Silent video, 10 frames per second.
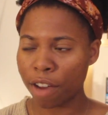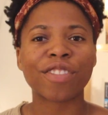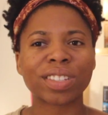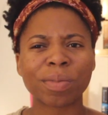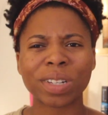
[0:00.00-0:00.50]

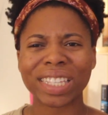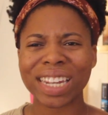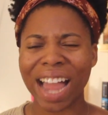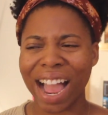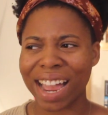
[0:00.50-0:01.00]
for some
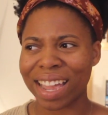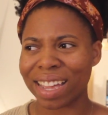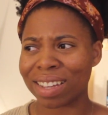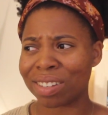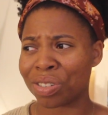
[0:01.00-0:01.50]
reason
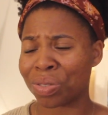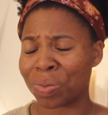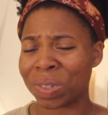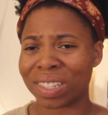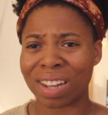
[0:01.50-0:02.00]
I
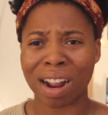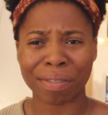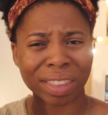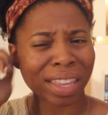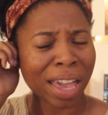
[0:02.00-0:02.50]
just was
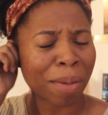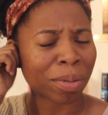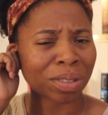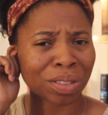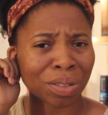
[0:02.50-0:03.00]
not really
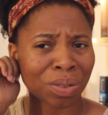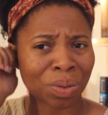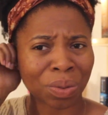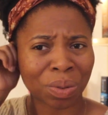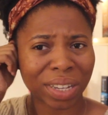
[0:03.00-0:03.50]
able
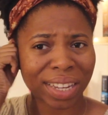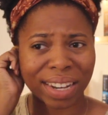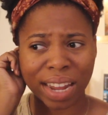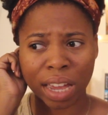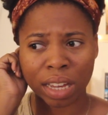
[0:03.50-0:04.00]
to
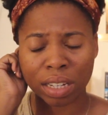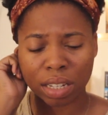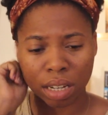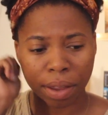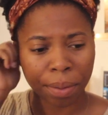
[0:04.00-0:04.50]

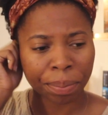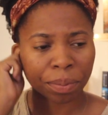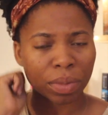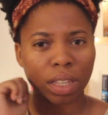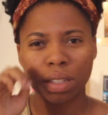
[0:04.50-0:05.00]
connect
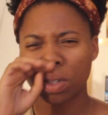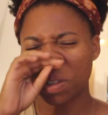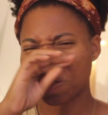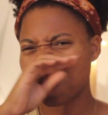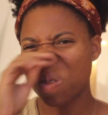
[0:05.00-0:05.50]

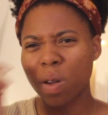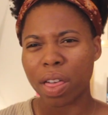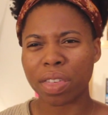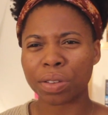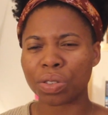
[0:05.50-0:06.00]
to
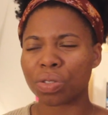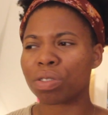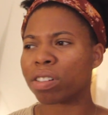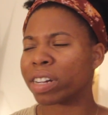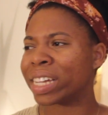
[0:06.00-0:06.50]
the
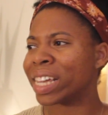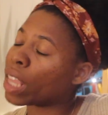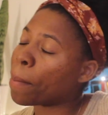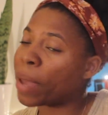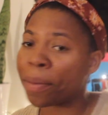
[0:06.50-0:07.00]
story.
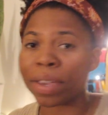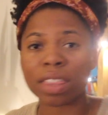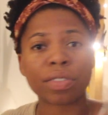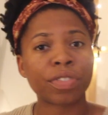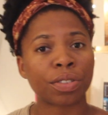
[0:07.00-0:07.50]
Maybe in
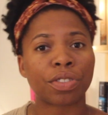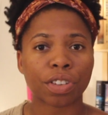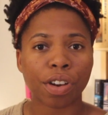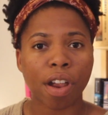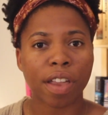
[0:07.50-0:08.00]
the
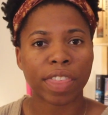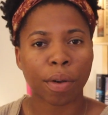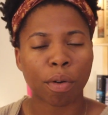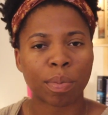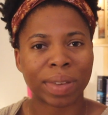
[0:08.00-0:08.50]
future
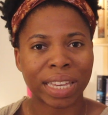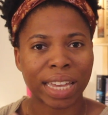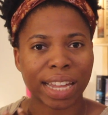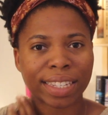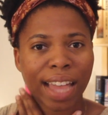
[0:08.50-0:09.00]
there will be
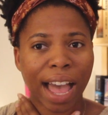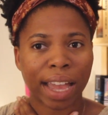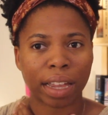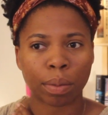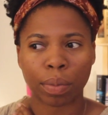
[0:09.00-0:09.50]
a
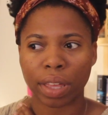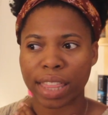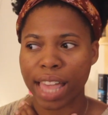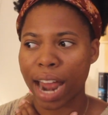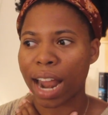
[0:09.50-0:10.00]
time
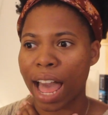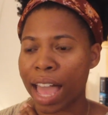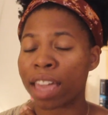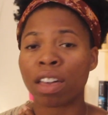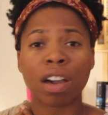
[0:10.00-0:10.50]
that
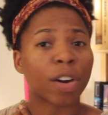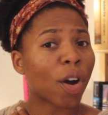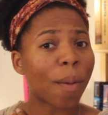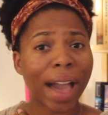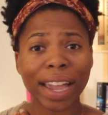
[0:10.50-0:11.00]
I
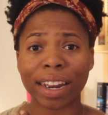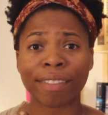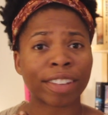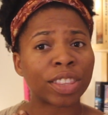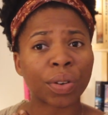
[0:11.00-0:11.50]
go back and I
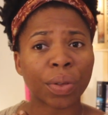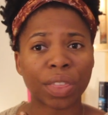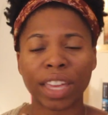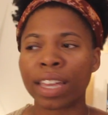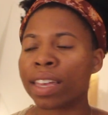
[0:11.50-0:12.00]
read the whole
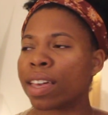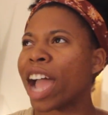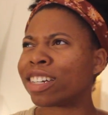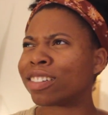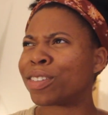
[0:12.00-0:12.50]
thing.
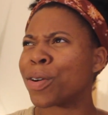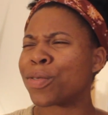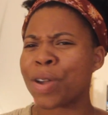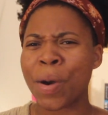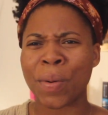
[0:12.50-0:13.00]
I just
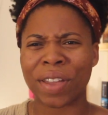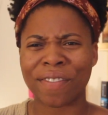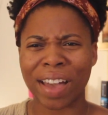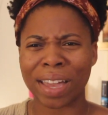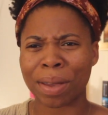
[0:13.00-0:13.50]
don't know
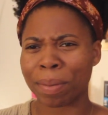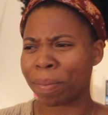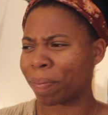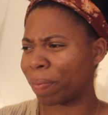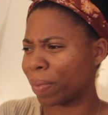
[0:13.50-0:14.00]
if I am